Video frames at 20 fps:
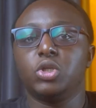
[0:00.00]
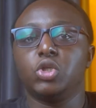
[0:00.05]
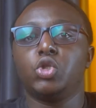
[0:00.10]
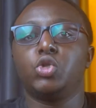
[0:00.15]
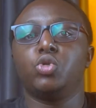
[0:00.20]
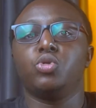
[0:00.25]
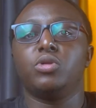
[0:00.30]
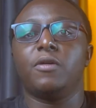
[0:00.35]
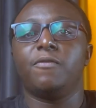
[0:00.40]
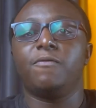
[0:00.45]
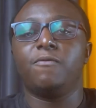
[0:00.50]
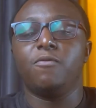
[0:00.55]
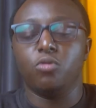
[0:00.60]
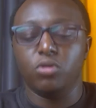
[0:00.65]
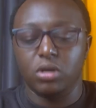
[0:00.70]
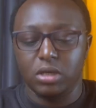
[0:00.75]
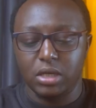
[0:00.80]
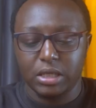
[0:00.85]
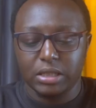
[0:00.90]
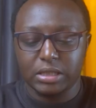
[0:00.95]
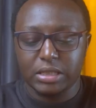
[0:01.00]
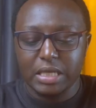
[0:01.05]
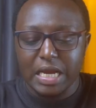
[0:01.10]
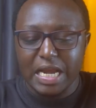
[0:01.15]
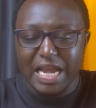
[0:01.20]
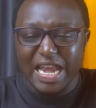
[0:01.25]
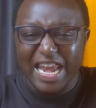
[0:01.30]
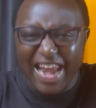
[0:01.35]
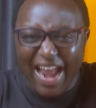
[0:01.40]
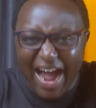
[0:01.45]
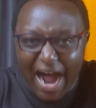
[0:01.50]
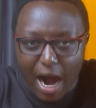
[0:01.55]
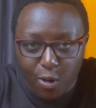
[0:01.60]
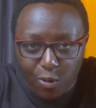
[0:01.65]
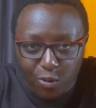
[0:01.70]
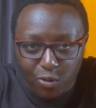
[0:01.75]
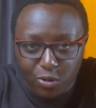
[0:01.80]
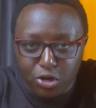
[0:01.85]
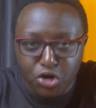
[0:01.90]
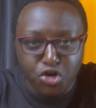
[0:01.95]
to the fullness now,
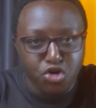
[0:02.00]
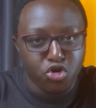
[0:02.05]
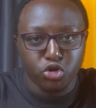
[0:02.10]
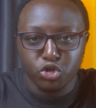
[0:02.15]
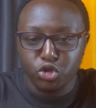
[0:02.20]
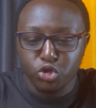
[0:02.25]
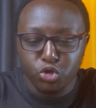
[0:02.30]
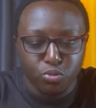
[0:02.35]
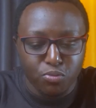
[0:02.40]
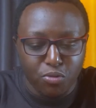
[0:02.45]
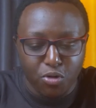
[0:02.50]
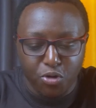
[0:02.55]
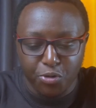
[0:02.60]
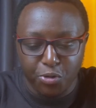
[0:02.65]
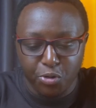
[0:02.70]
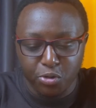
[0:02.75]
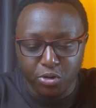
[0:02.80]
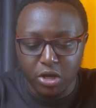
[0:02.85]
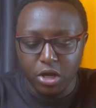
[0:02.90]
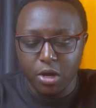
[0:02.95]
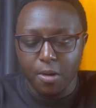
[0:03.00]
not tomorrow.